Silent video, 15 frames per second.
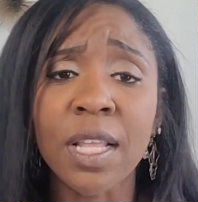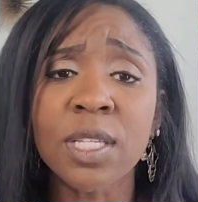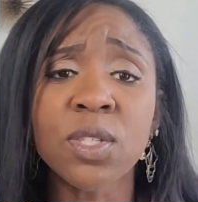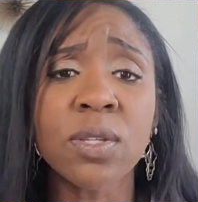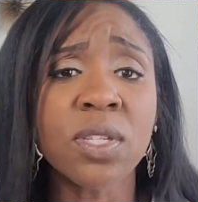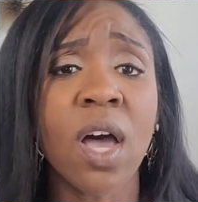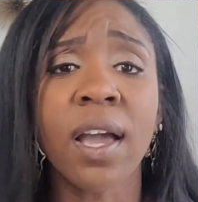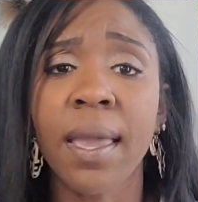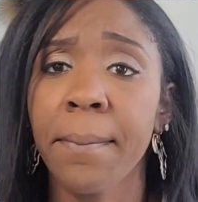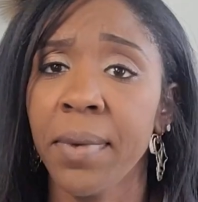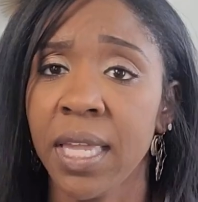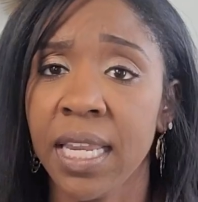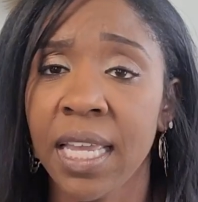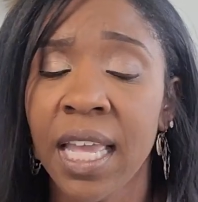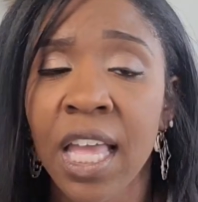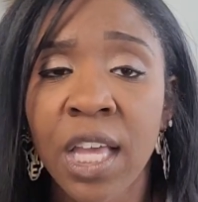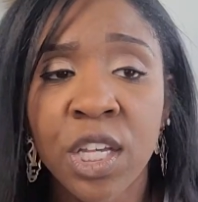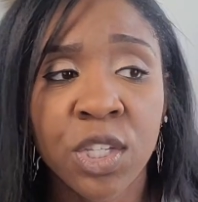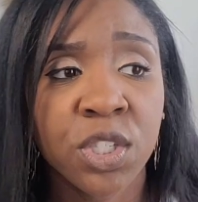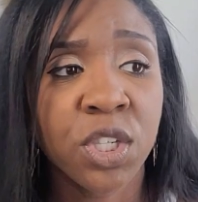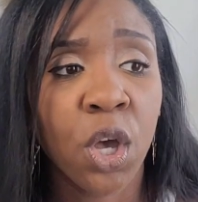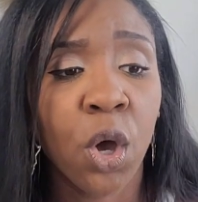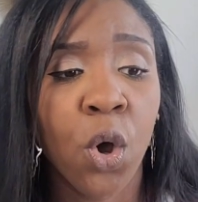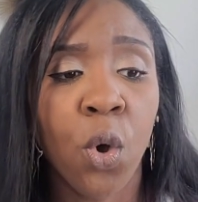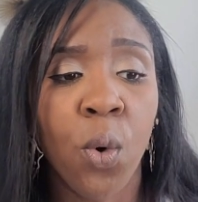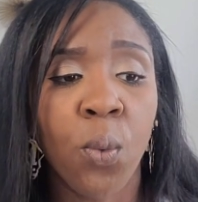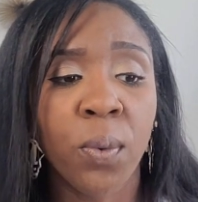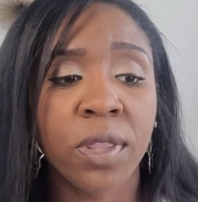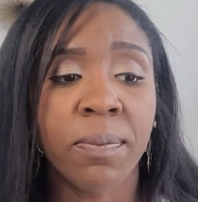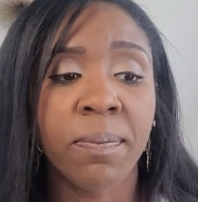So talking money.
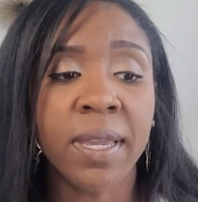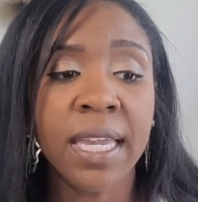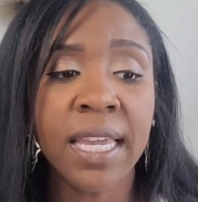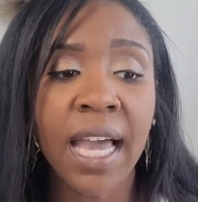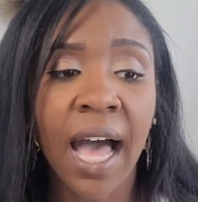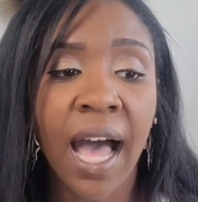So with me,